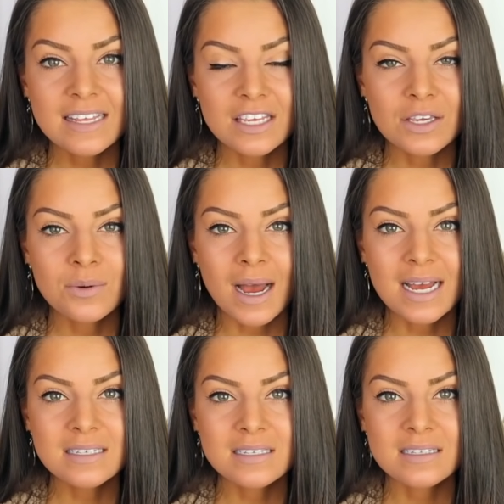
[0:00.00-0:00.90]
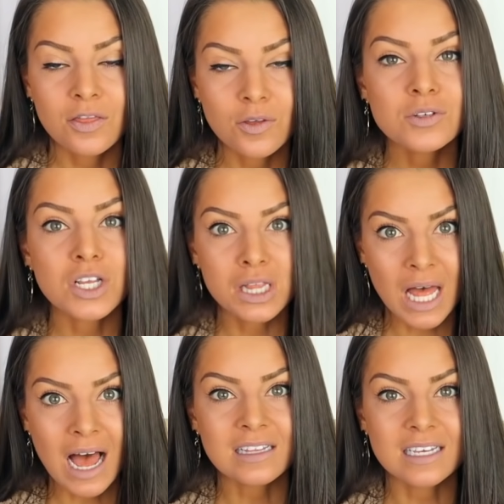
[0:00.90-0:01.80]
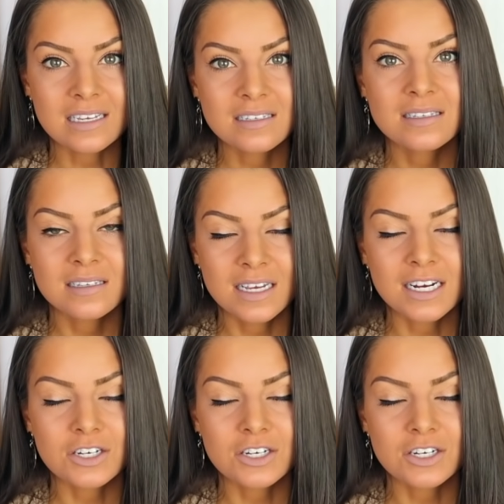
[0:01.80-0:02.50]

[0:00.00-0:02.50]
in the US, those are lollies in